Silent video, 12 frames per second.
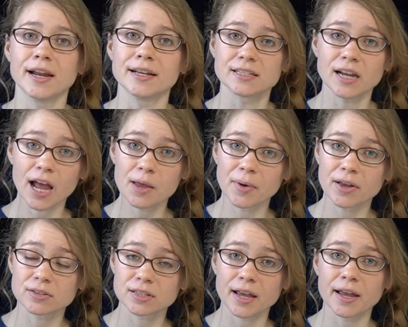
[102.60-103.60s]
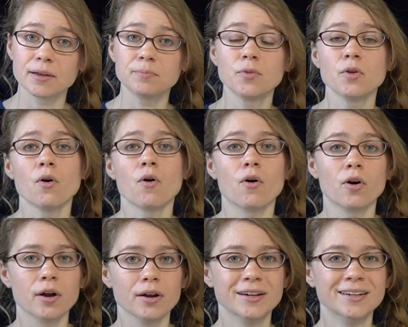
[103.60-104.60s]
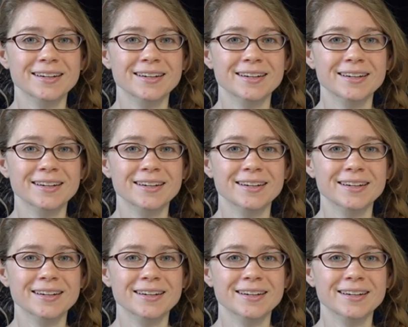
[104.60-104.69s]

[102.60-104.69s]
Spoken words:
and has time outside, or